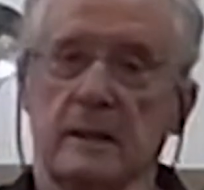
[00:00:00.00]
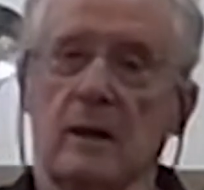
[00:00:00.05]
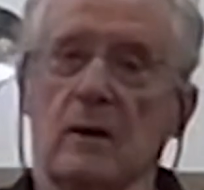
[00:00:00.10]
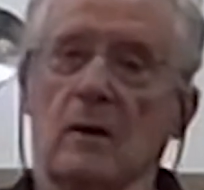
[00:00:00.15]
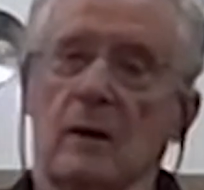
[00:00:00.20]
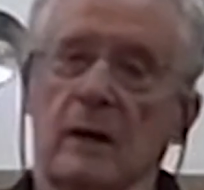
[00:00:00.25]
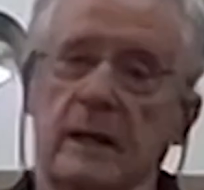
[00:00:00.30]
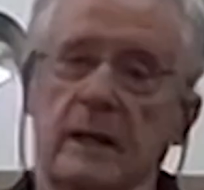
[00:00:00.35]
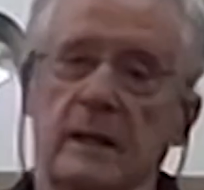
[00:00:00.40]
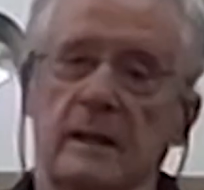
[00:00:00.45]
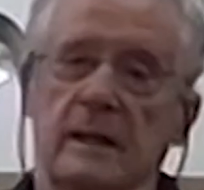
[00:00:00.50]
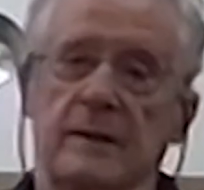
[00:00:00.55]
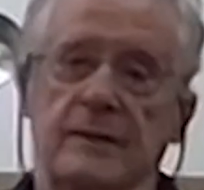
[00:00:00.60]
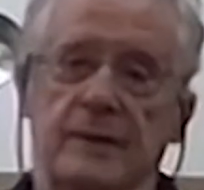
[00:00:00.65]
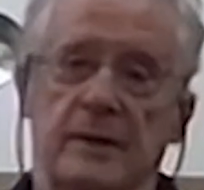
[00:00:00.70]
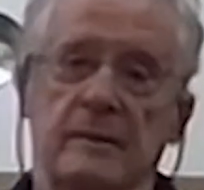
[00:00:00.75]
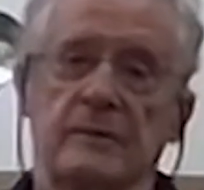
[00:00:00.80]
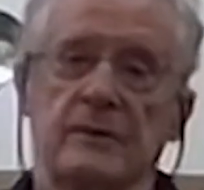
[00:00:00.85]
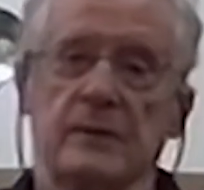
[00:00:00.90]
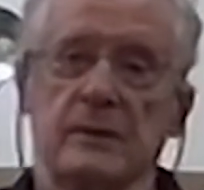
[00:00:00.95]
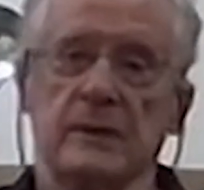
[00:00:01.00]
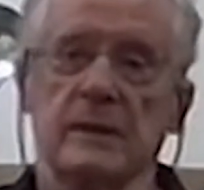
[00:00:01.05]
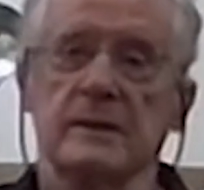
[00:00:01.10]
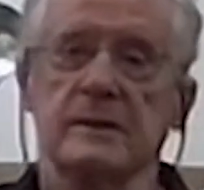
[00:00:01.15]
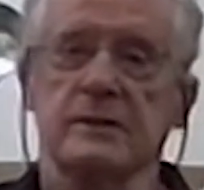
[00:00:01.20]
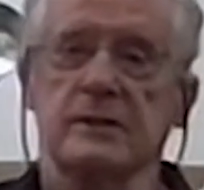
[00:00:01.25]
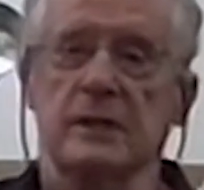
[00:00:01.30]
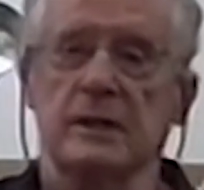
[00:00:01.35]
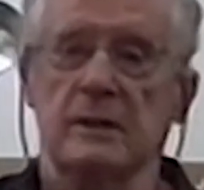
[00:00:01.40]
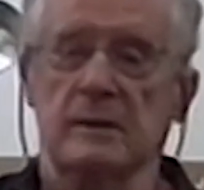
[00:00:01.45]
or I can let them do
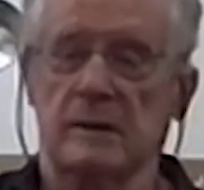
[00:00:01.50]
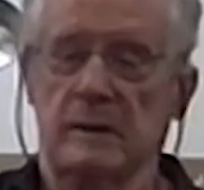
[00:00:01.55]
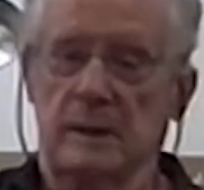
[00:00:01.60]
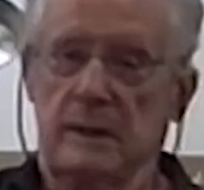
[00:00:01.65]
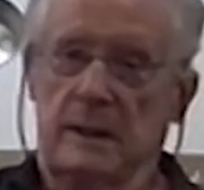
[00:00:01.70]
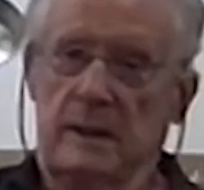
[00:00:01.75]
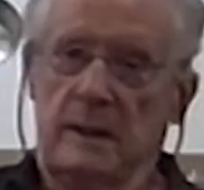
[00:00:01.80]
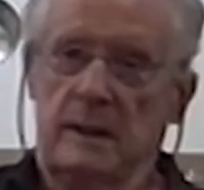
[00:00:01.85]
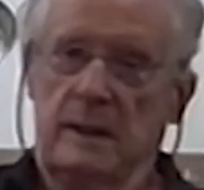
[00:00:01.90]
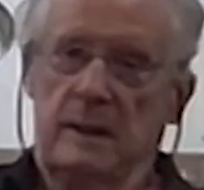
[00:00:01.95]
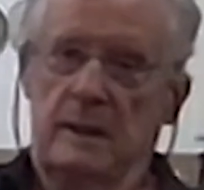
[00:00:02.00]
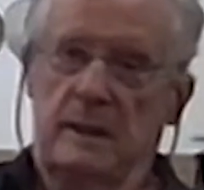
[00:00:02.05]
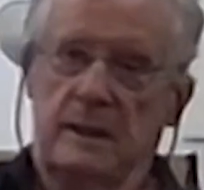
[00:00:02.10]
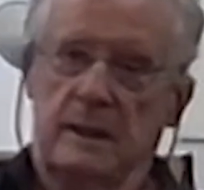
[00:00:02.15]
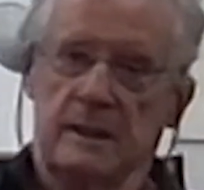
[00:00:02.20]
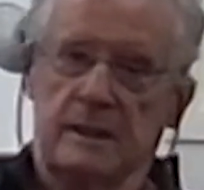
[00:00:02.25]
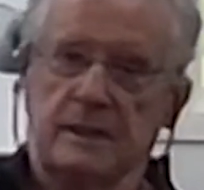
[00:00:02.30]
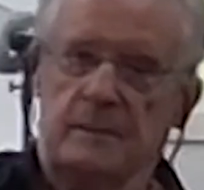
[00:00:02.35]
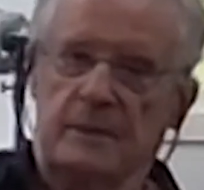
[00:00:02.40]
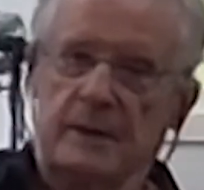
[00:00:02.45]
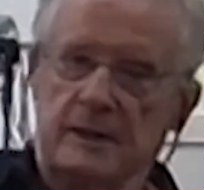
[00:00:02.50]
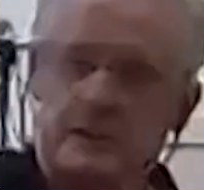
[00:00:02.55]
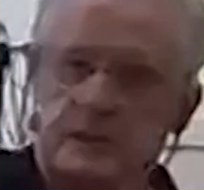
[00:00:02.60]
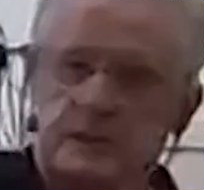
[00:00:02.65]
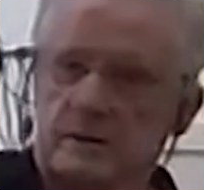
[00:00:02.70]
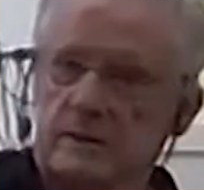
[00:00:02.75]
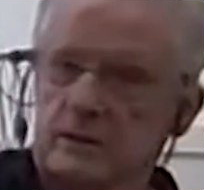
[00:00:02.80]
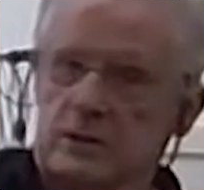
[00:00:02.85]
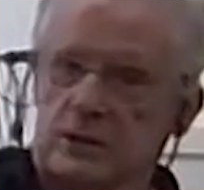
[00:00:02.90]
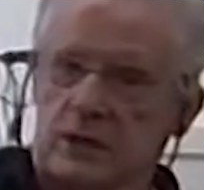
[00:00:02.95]
it. So it depends
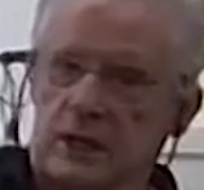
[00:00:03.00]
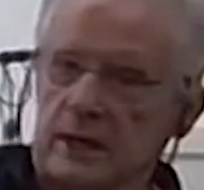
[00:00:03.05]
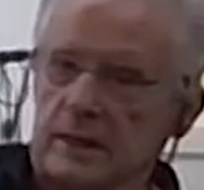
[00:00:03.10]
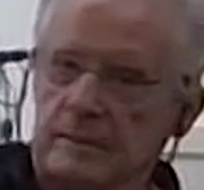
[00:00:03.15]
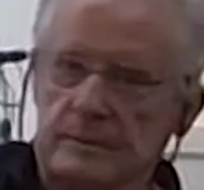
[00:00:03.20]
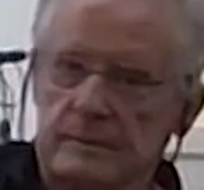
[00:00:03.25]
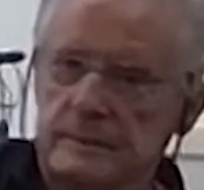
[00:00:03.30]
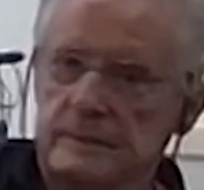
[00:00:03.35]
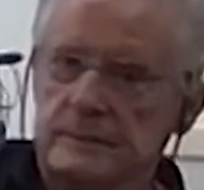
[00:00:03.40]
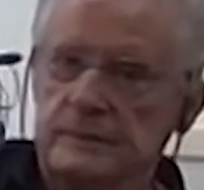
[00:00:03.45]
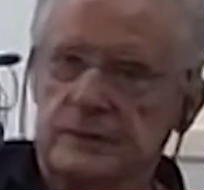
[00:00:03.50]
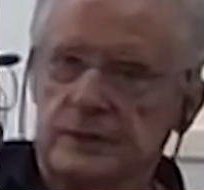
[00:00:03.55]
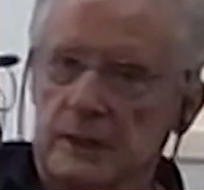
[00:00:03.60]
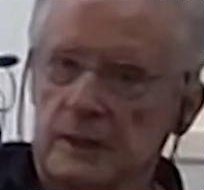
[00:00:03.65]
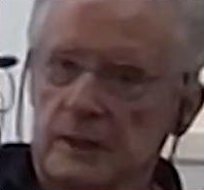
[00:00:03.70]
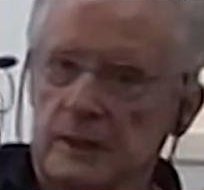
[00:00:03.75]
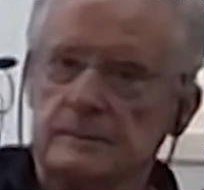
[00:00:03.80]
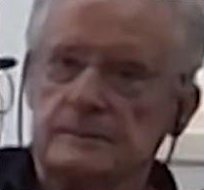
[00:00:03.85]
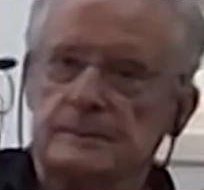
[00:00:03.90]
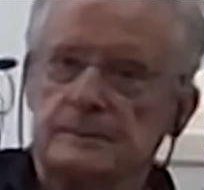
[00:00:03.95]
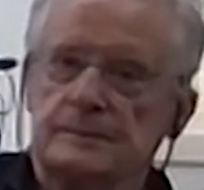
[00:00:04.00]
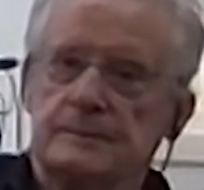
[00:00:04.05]
on the shape. So